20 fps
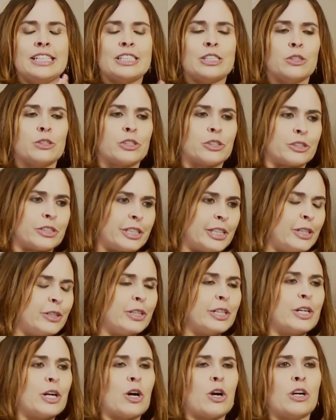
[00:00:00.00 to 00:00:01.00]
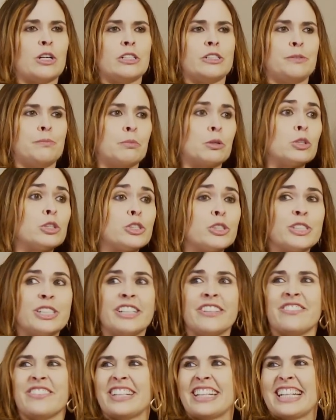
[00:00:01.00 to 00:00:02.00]
social security cards, birth
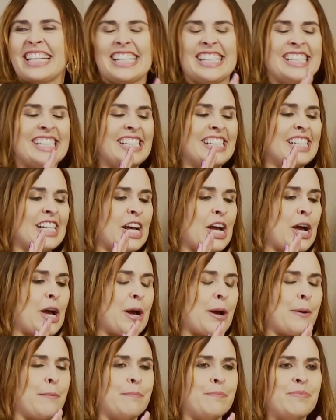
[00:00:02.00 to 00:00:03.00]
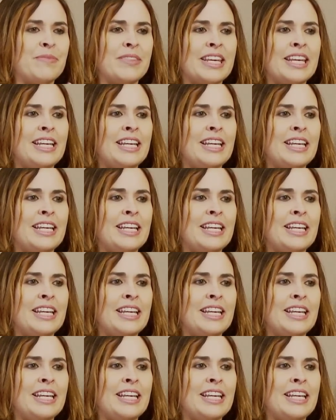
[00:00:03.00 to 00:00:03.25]
certificates, um,